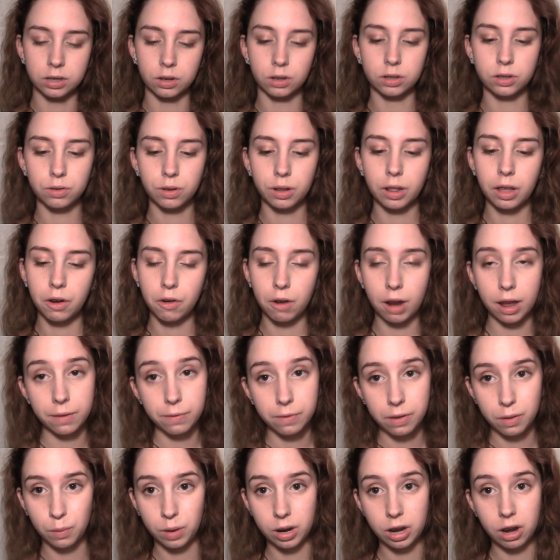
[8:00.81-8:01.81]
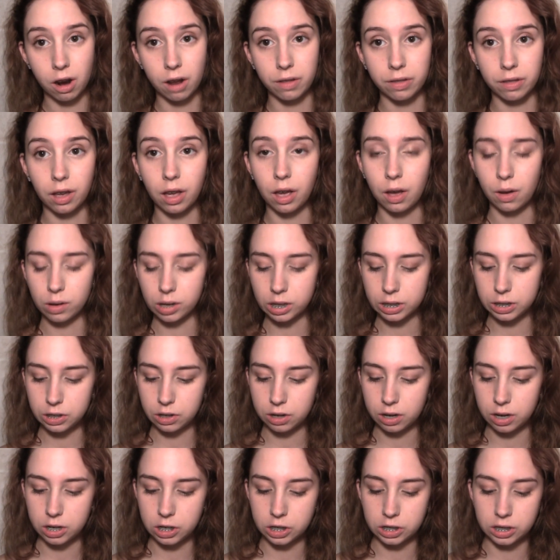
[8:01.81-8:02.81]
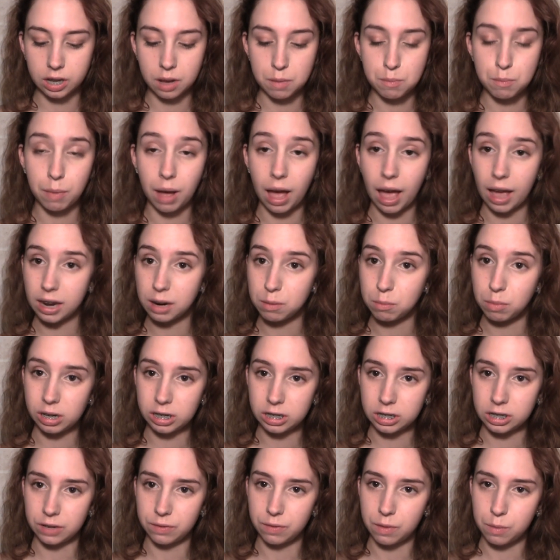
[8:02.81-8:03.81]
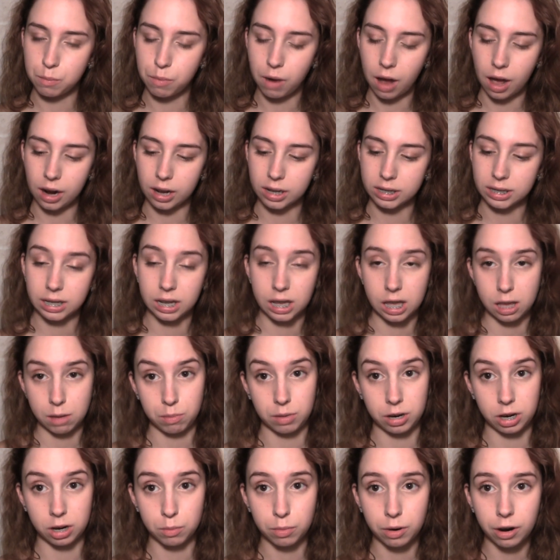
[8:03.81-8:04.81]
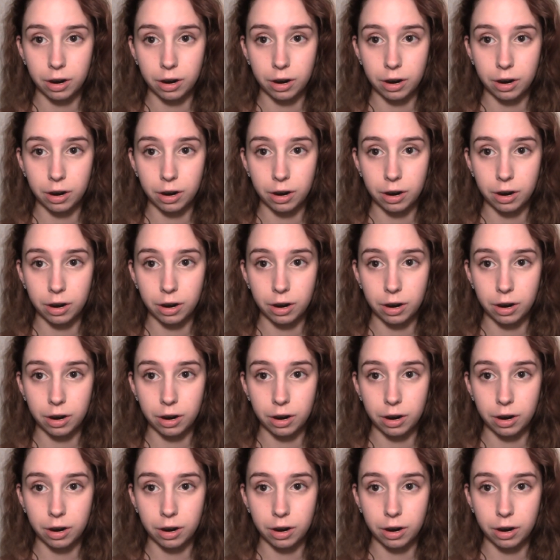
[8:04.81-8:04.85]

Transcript: So it's really great for when you're on the go because you can just combine a bunch of different products to keep in your